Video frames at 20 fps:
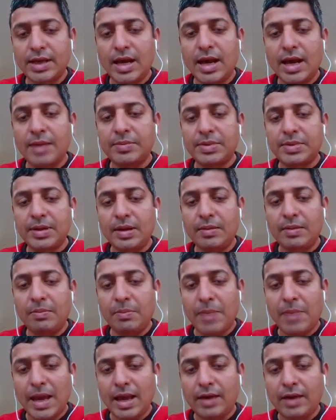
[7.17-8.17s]
I'm
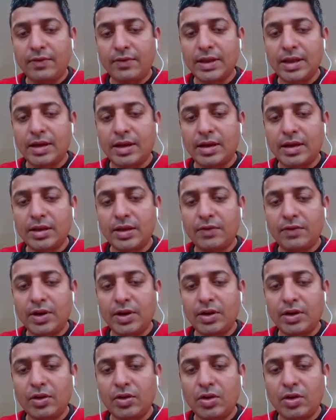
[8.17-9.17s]
back with another
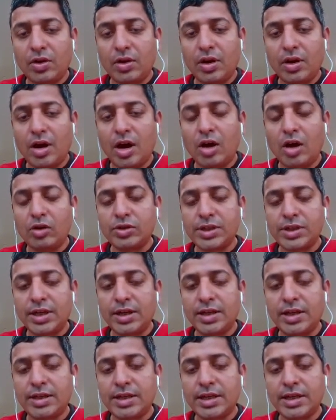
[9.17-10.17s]
video on how
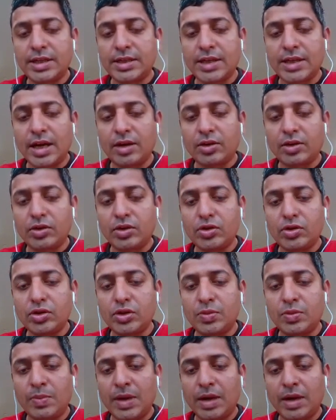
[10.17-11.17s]
CDC is set to
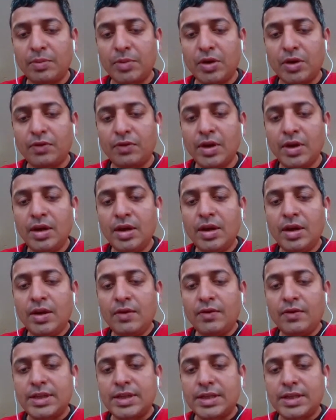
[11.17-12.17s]
use MedMorph,
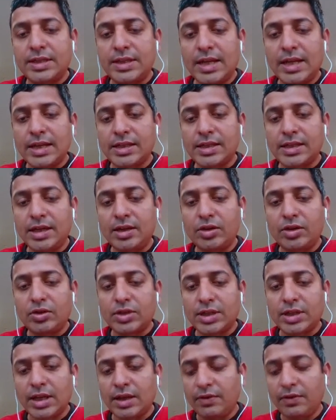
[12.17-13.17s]
which is destined to
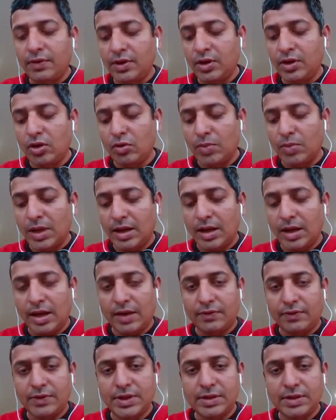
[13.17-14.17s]
save human
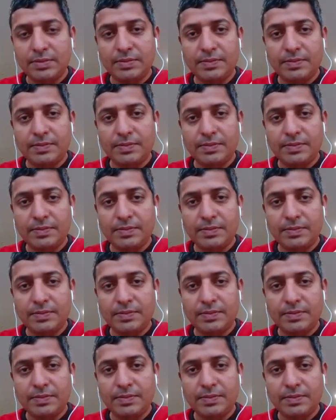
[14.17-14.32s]
lives.